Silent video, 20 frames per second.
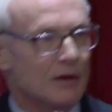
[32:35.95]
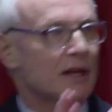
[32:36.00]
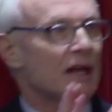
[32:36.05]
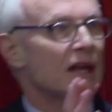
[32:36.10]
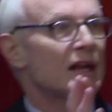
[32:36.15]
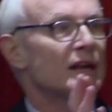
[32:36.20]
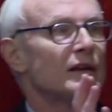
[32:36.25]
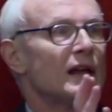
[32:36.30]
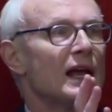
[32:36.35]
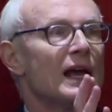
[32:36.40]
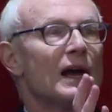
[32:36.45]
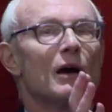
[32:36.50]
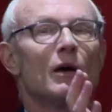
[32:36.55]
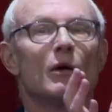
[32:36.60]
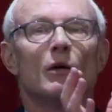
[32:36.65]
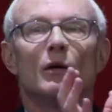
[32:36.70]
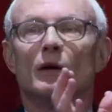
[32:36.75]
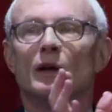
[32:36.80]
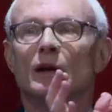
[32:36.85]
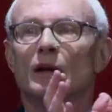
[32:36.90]
can
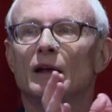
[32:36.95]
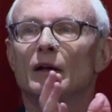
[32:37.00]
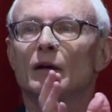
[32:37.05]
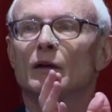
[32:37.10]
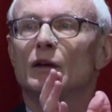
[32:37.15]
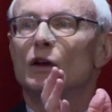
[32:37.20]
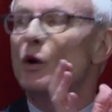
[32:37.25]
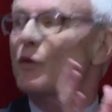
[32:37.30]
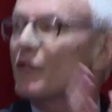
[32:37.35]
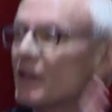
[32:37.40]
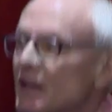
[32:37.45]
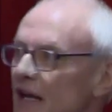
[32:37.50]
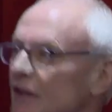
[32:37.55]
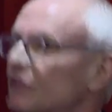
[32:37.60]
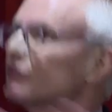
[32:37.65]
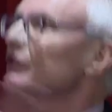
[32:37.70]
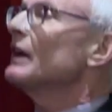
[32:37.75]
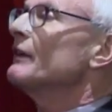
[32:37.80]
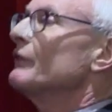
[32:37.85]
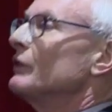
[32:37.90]
now go the
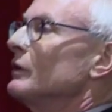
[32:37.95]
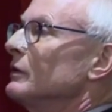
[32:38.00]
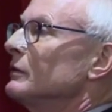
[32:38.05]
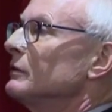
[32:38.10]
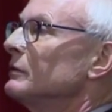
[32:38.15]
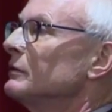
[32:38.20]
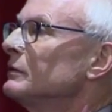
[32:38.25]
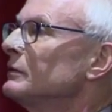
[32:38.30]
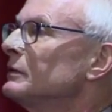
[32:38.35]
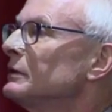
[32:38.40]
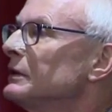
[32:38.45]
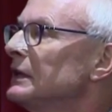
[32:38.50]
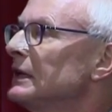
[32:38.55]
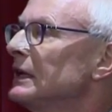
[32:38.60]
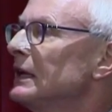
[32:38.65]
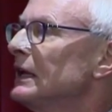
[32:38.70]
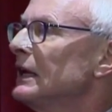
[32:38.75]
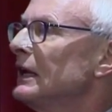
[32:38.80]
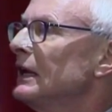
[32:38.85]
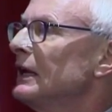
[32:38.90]
next level.
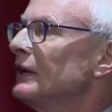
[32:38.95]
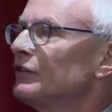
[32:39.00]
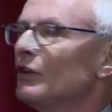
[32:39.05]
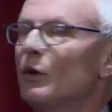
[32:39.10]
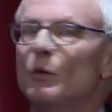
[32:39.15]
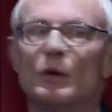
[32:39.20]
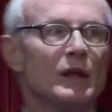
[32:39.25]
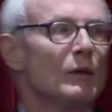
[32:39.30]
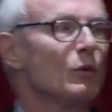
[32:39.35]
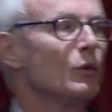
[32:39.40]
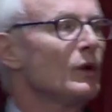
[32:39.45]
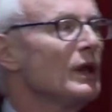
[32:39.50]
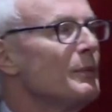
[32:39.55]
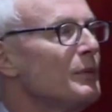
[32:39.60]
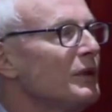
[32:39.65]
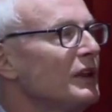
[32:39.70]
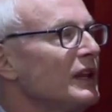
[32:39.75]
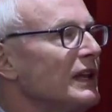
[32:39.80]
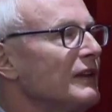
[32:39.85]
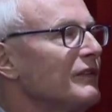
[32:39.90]
So we
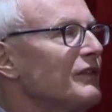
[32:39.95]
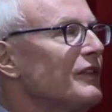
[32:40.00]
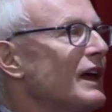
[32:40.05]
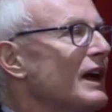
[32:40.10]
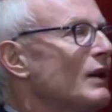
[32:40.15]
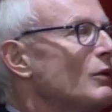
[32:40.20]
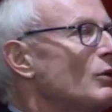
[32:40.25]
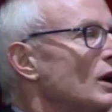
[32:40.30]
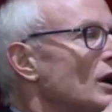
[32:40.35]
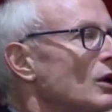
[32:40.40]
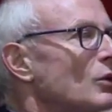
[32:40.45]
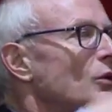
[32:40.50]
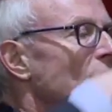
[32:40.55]
believe that where